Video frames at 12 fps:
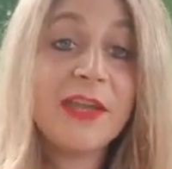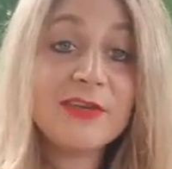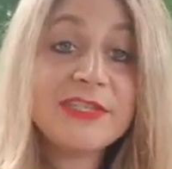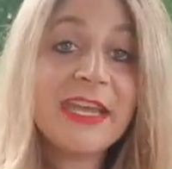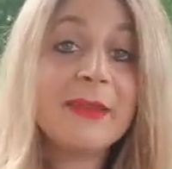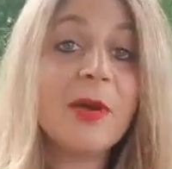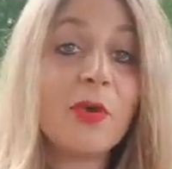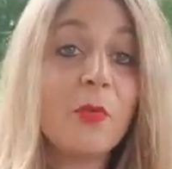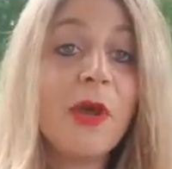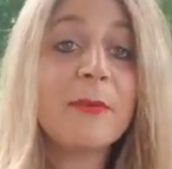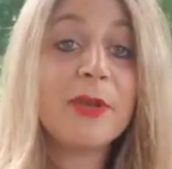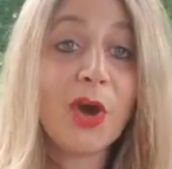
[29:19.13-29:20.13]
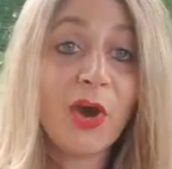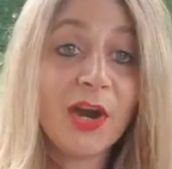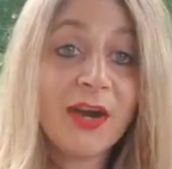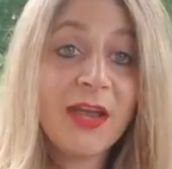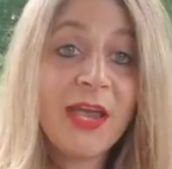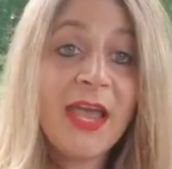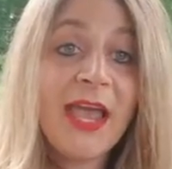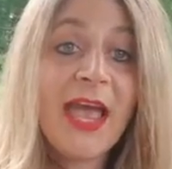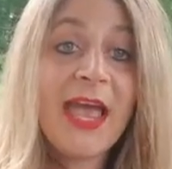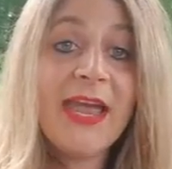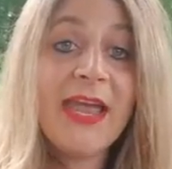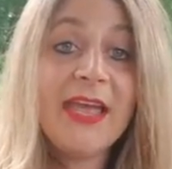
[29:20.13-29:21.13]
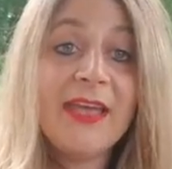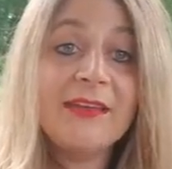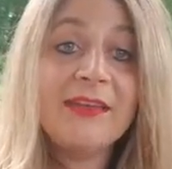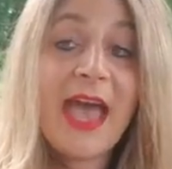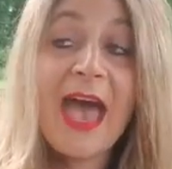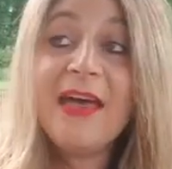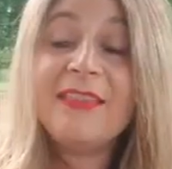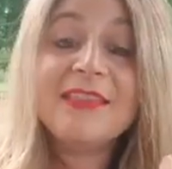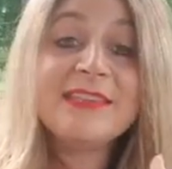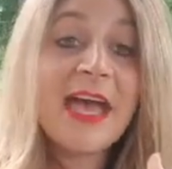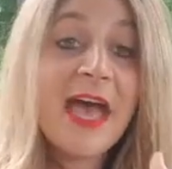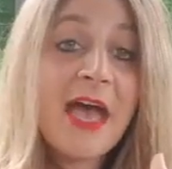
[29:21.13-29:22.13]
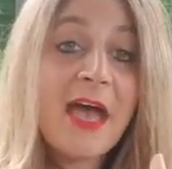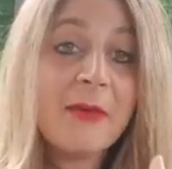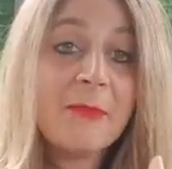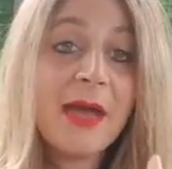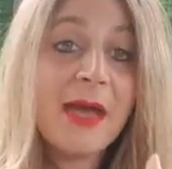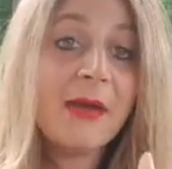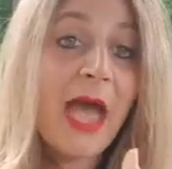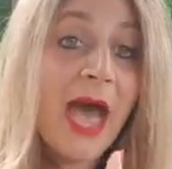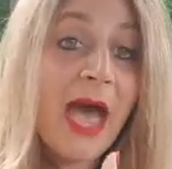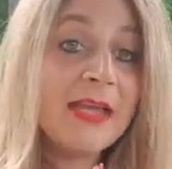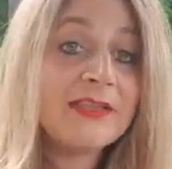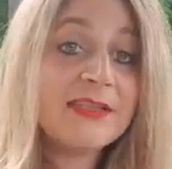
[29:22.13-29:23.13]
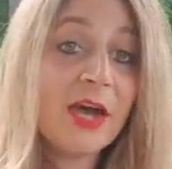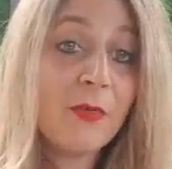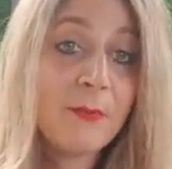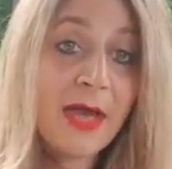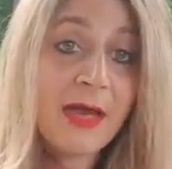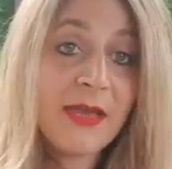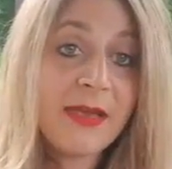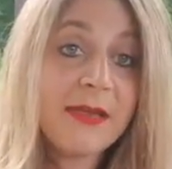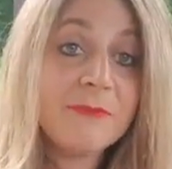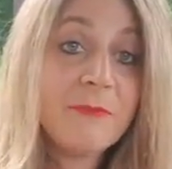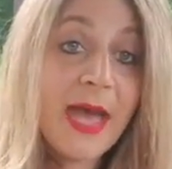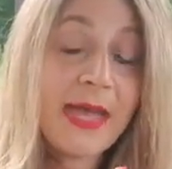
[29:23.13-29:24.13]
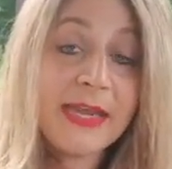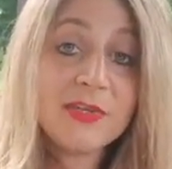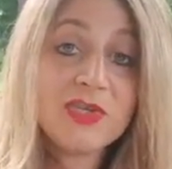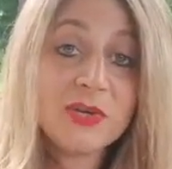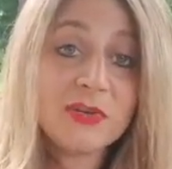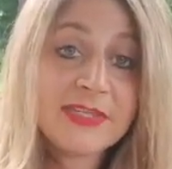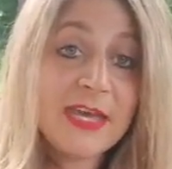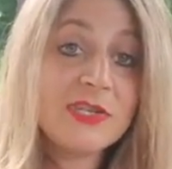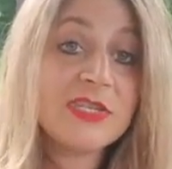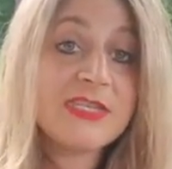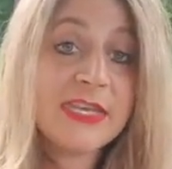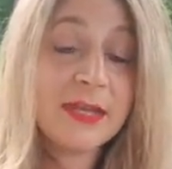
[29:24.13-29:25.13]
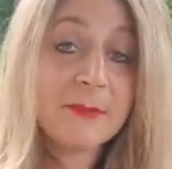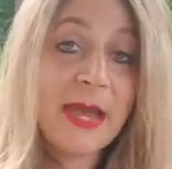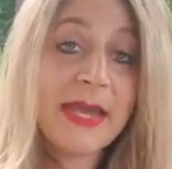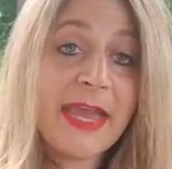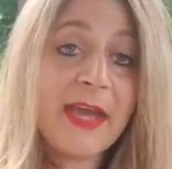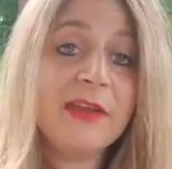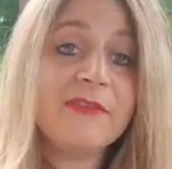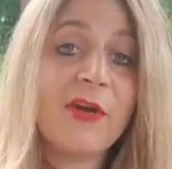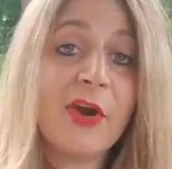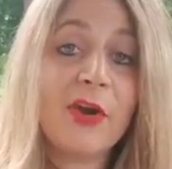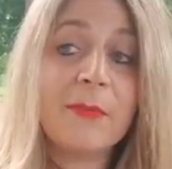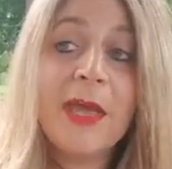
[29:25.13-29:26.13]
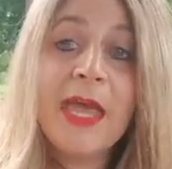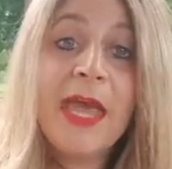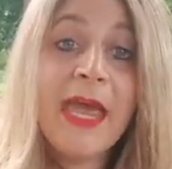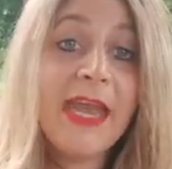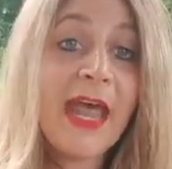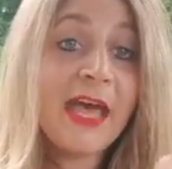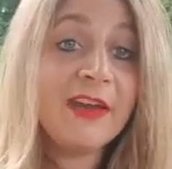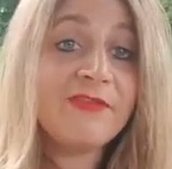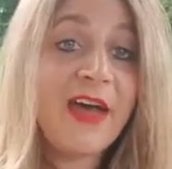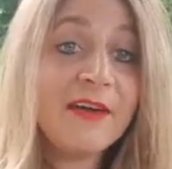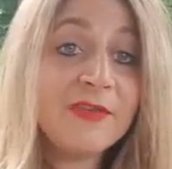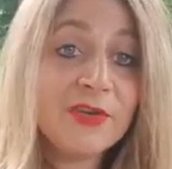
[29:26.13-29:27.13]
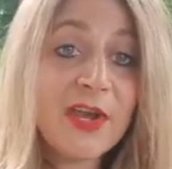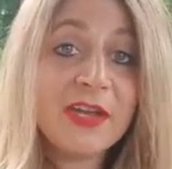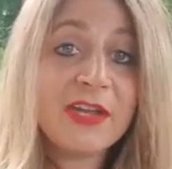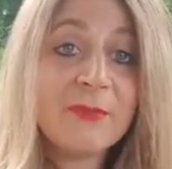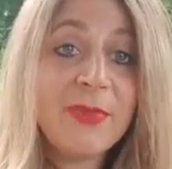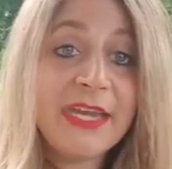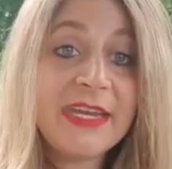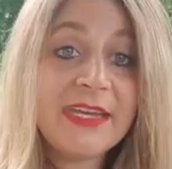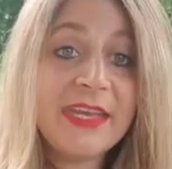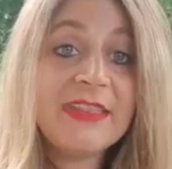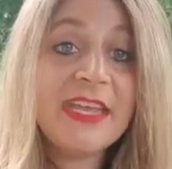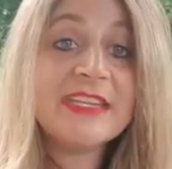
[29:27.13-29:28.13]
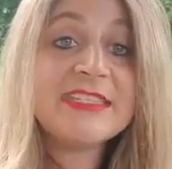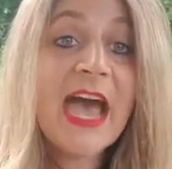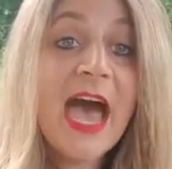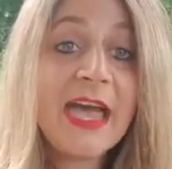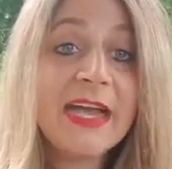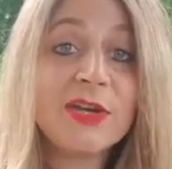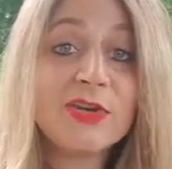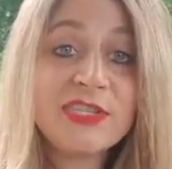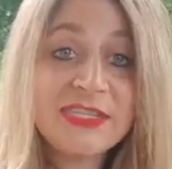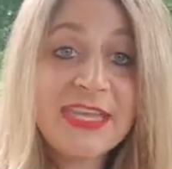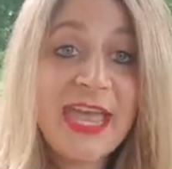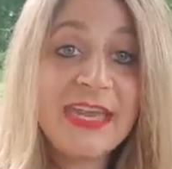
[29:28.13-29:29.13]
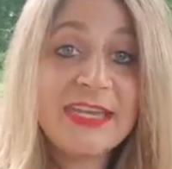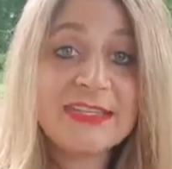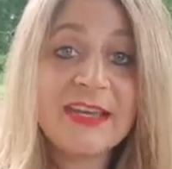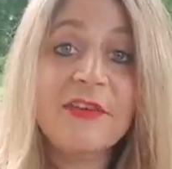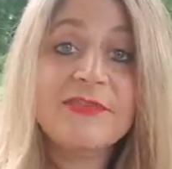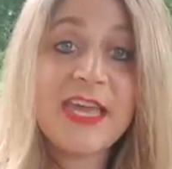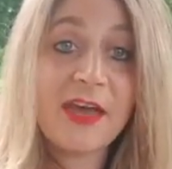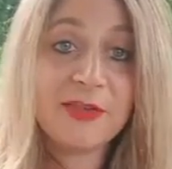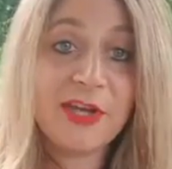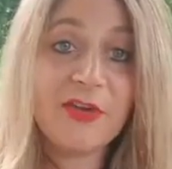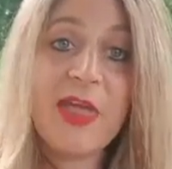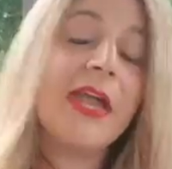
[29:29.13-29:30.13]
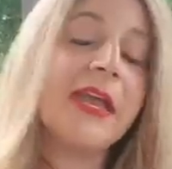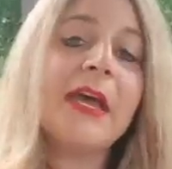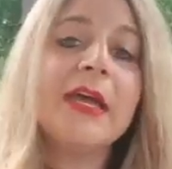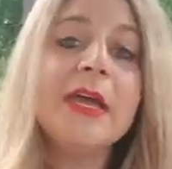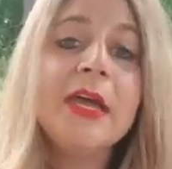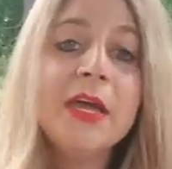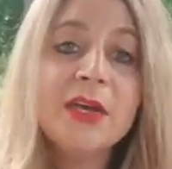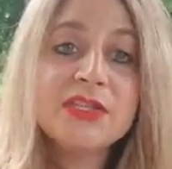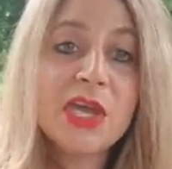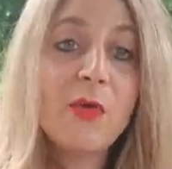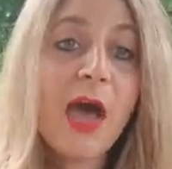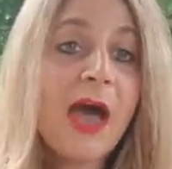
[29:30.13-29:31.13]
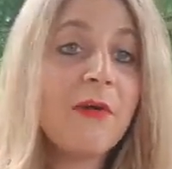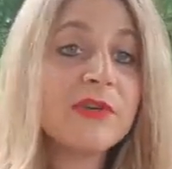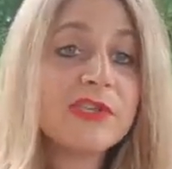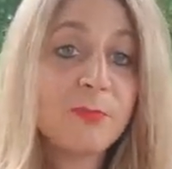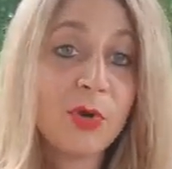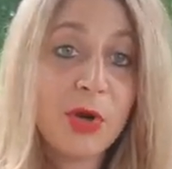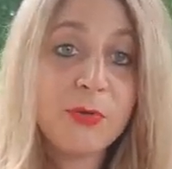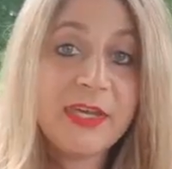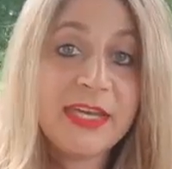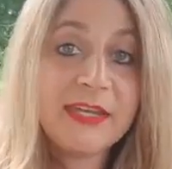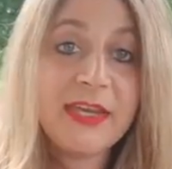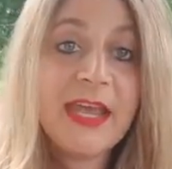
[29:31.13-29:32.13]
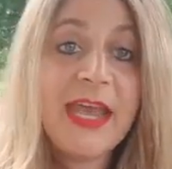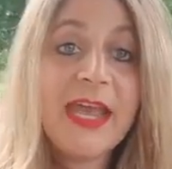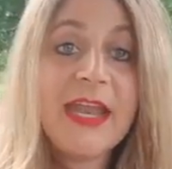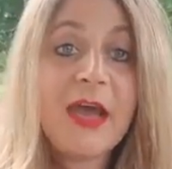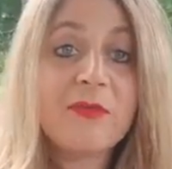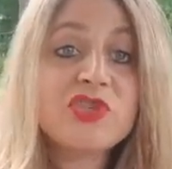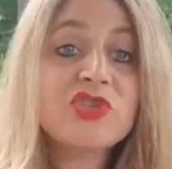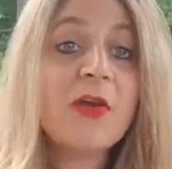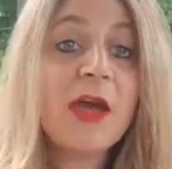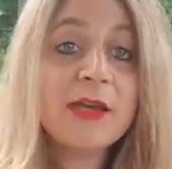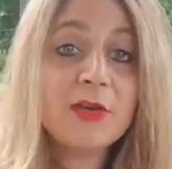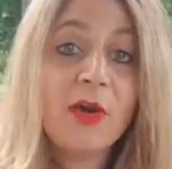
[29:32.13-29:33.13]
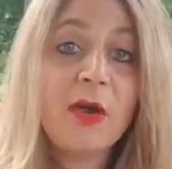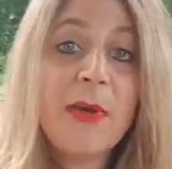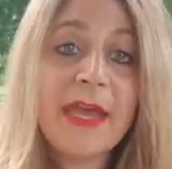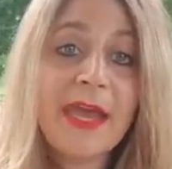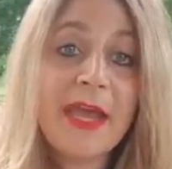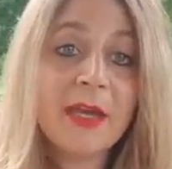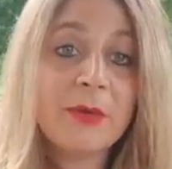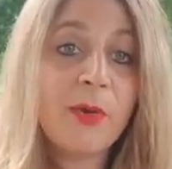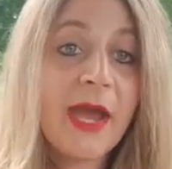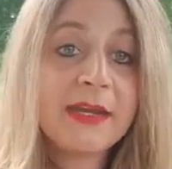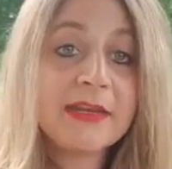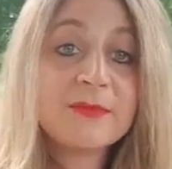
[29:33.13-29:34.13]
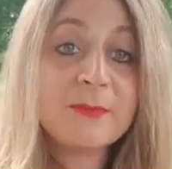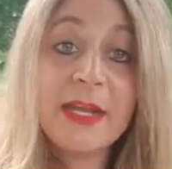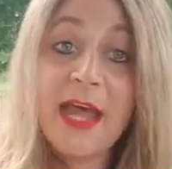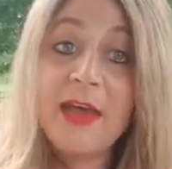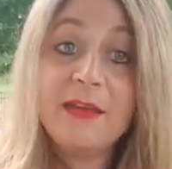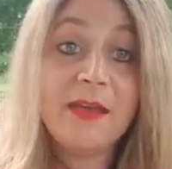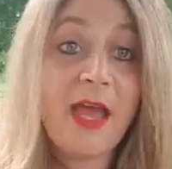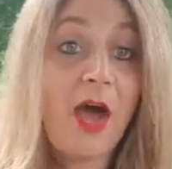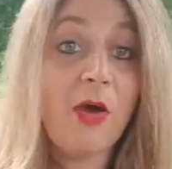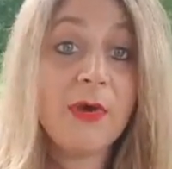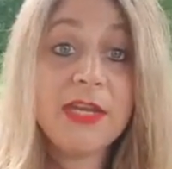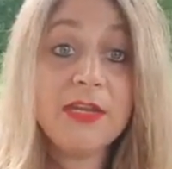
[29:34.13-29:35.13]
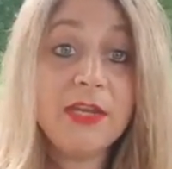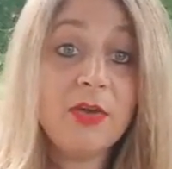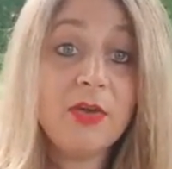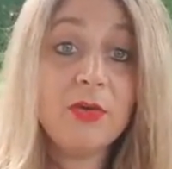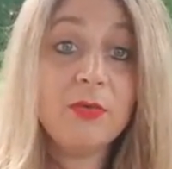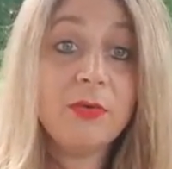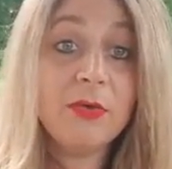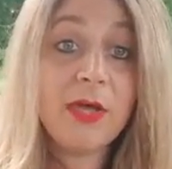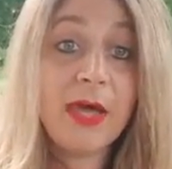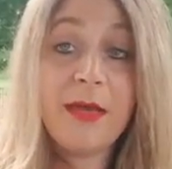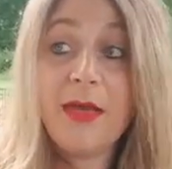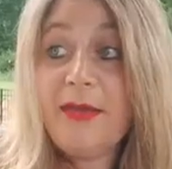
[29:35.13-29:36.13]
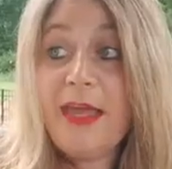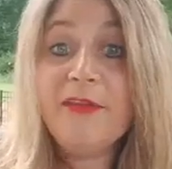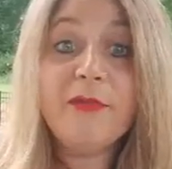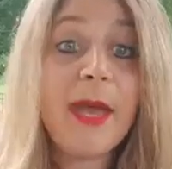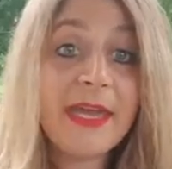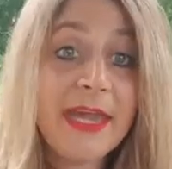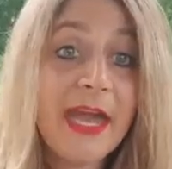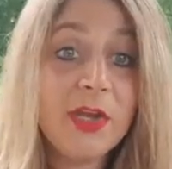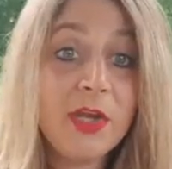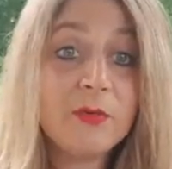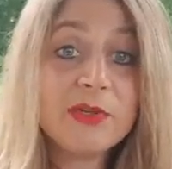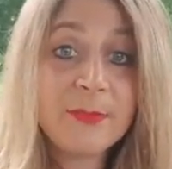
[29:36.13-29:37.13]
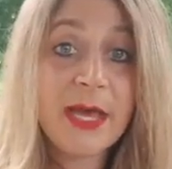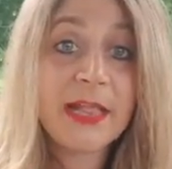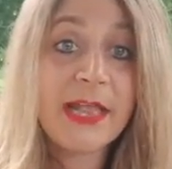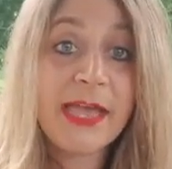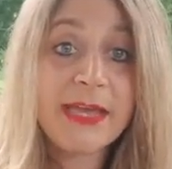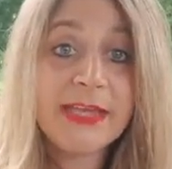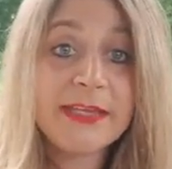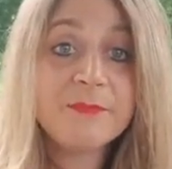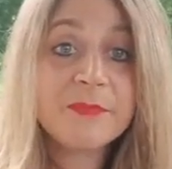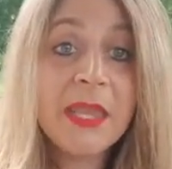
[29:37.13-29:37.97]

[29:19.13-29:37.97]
team on a webinar. And at the time, I had sold my insurance agency and my accounting firm, and I had a 5-year non-compete in the entire state of South Carolina. So I was broken, and I was trying to grow my accounting practice, but I already knew, everybody I knew was my client.